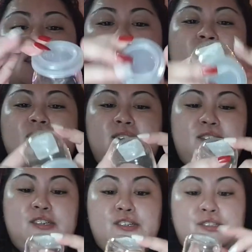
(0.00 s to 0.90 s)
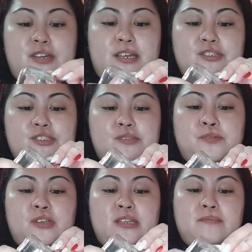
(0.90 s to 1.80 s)
and candies, so I can just
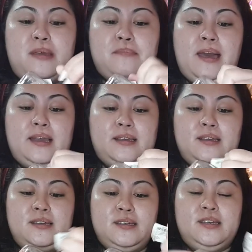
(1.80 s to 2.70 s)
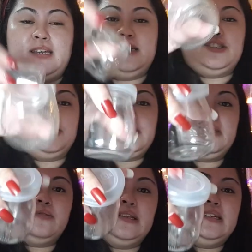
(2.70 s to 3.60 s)
put it in my bag, and it's just
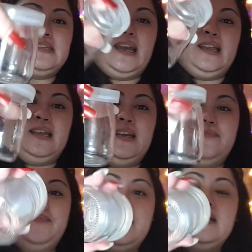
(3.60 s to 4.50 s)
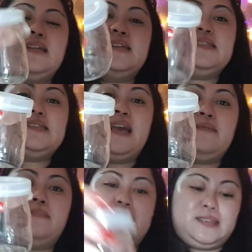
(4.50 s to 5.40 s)
really tiny. This is 8
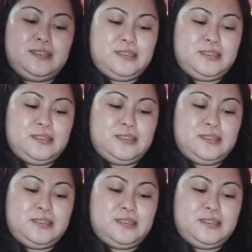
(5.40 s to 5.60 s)
baht.